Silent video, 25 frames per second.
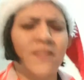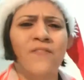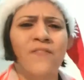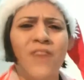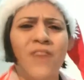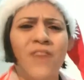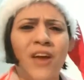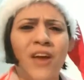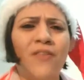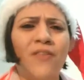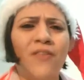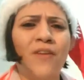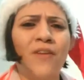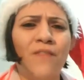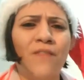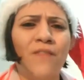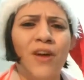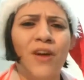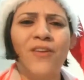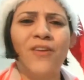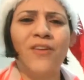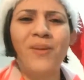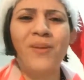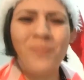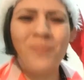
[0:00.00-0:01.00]
it is
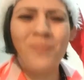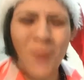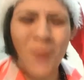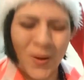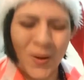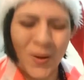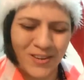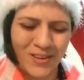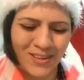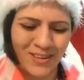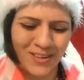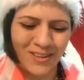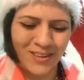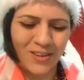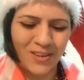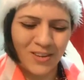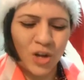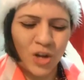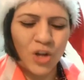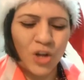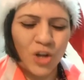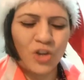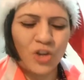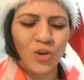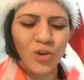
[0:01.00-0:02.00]
very important
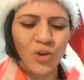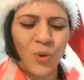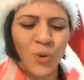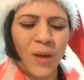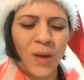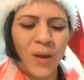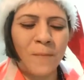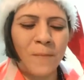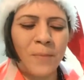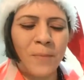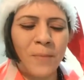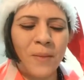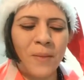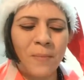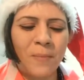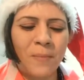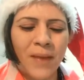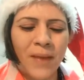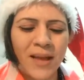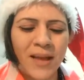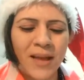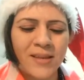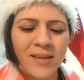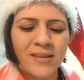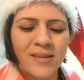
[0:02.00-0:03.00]
to
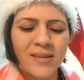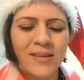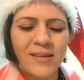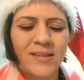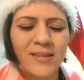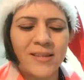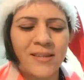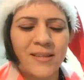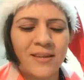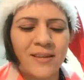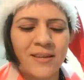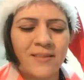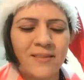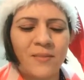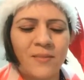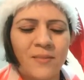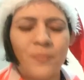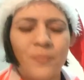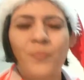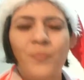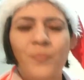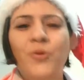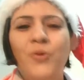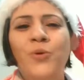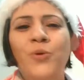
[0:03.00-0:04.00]
implement this
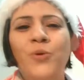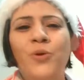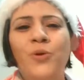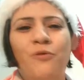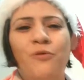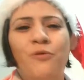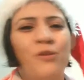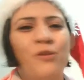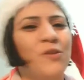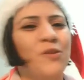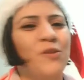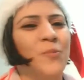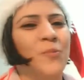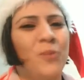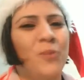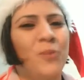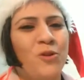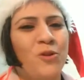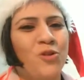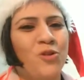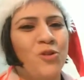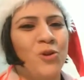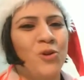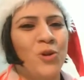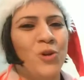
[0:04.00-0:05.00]
beautiful
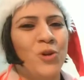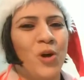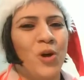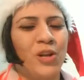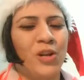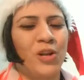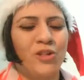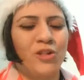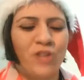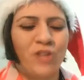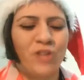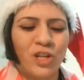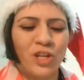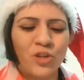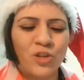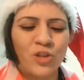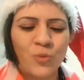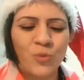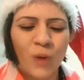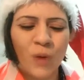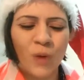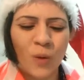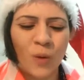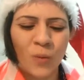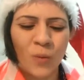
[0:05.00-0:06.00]
spiritual knowledge
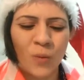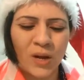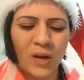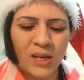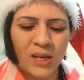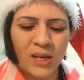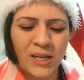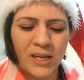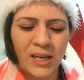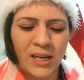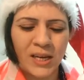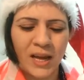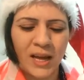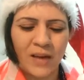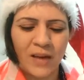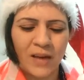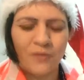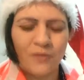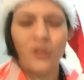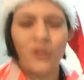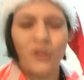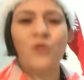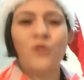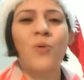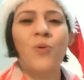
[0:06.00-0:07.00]
into our worldly life,
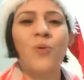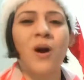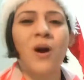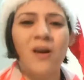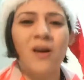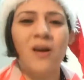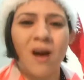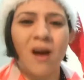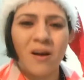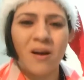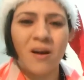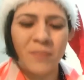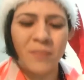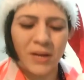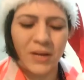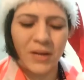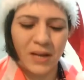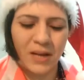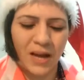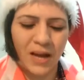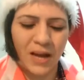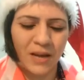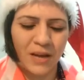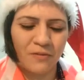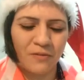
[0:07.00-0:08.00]
into our karmic
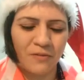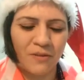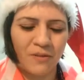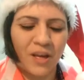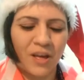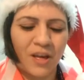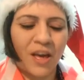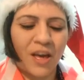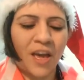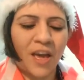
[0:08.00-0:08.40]
life,